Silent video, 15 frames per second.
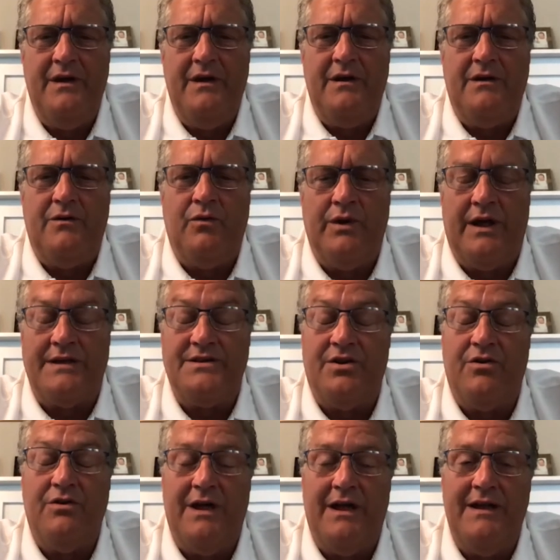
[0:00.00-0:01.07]
when I
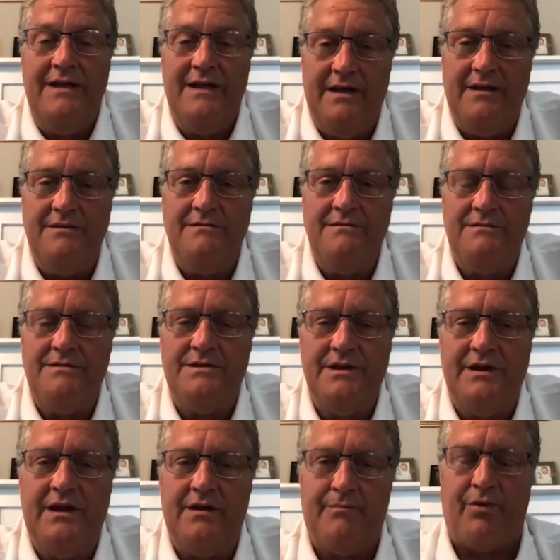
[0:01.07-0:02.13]
turned that in to
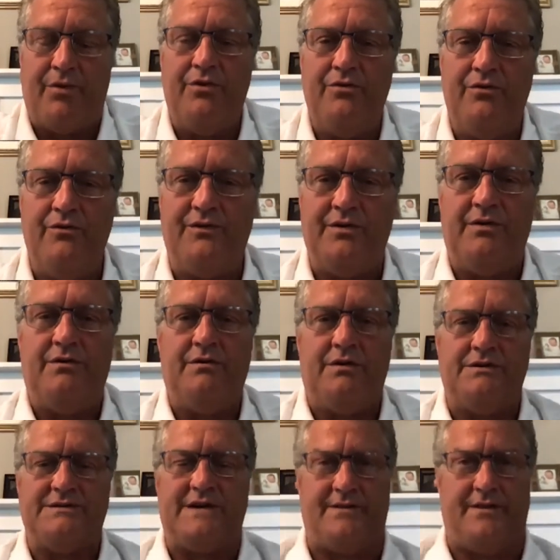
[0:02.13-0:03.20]
get approved,
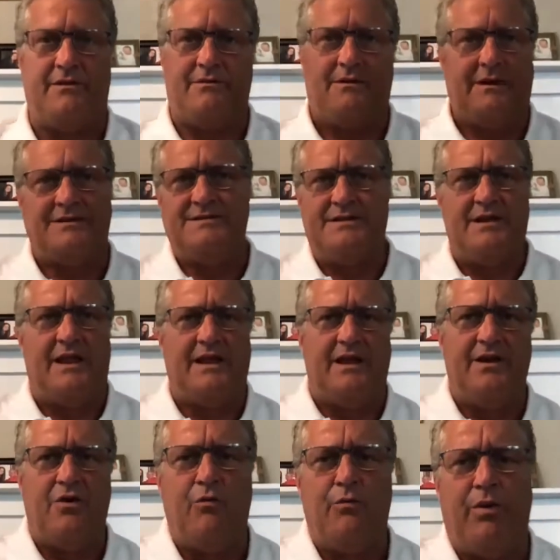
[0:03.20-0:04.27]
because I thought that's like a
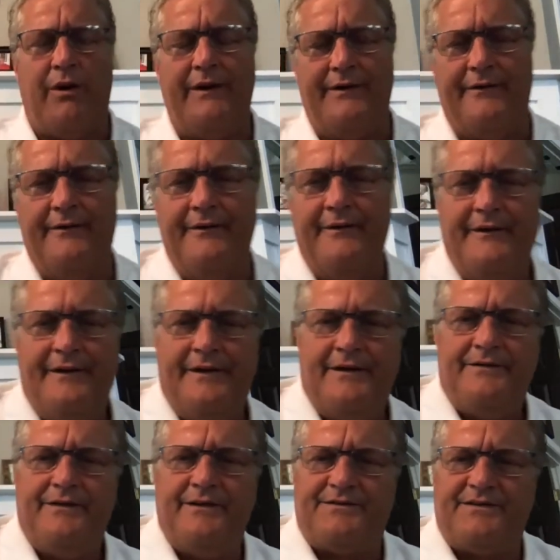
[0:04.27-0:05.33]
no-brainer,
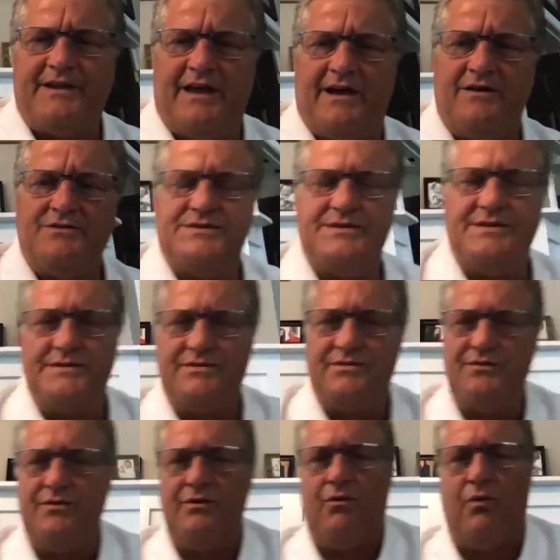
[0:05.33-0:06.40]
the CIO says,
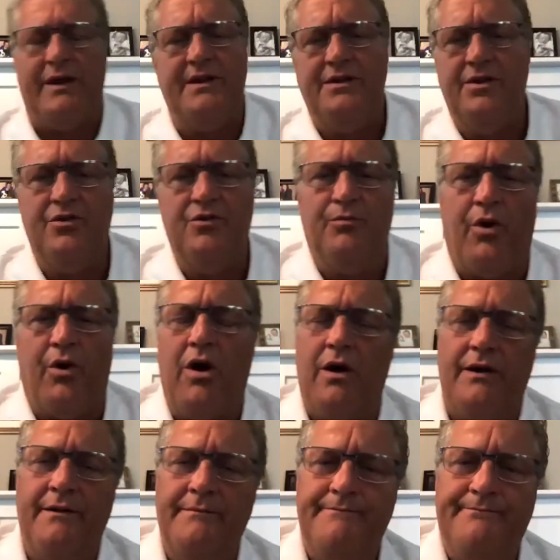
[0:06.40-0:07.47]
why didn't you do prod?
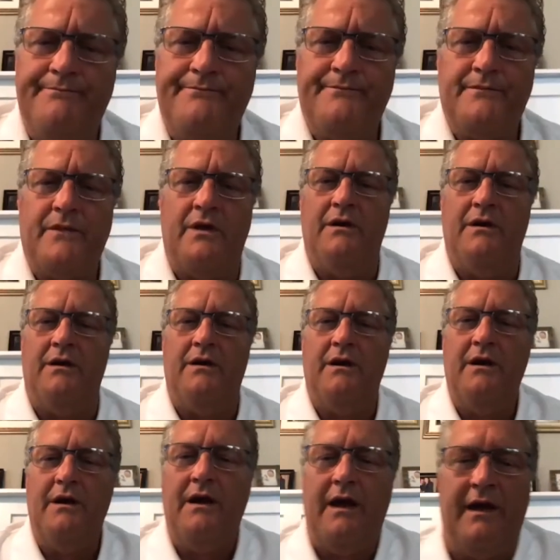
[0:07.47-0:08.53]

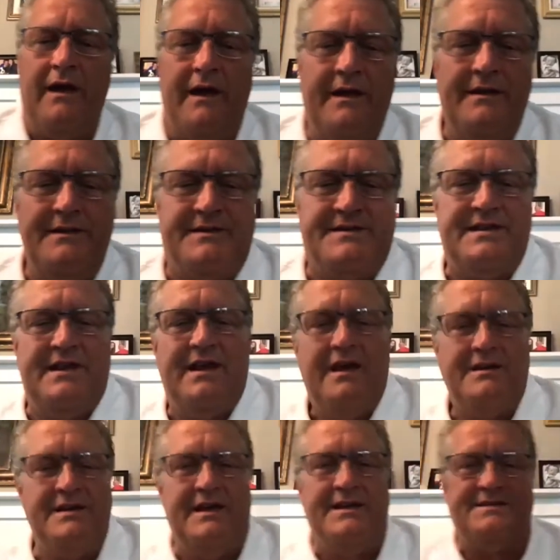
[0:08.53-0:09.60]
And
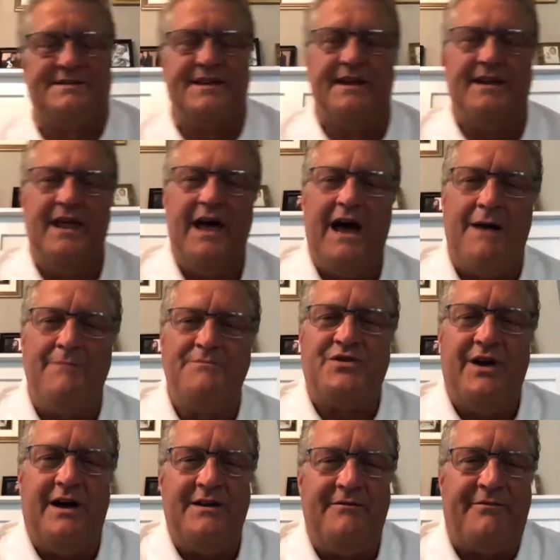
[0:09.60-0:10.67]
he said, I'm
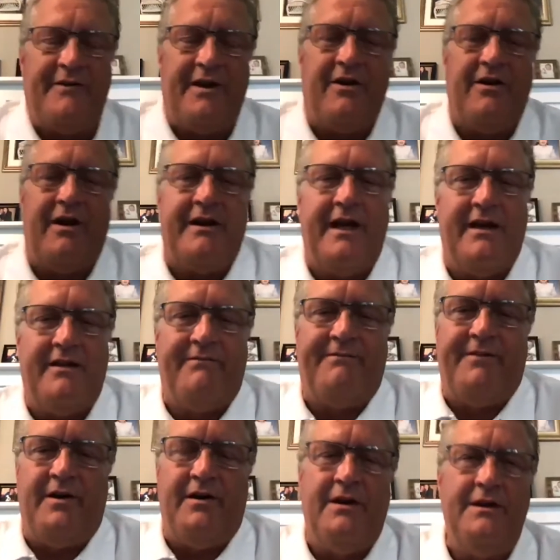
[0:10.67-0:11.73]
trying to figure out how to
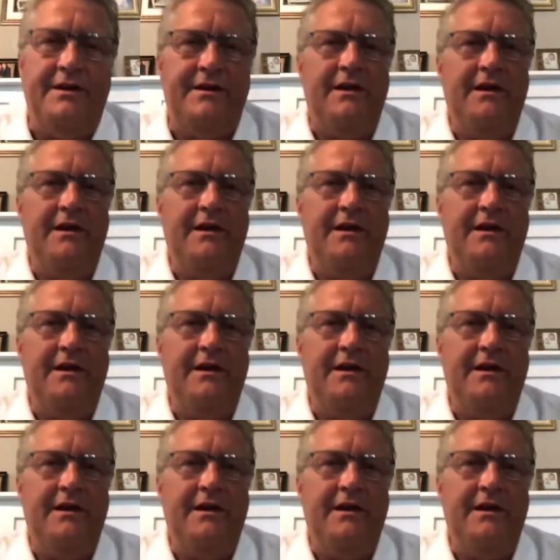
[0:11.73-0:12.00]
fund.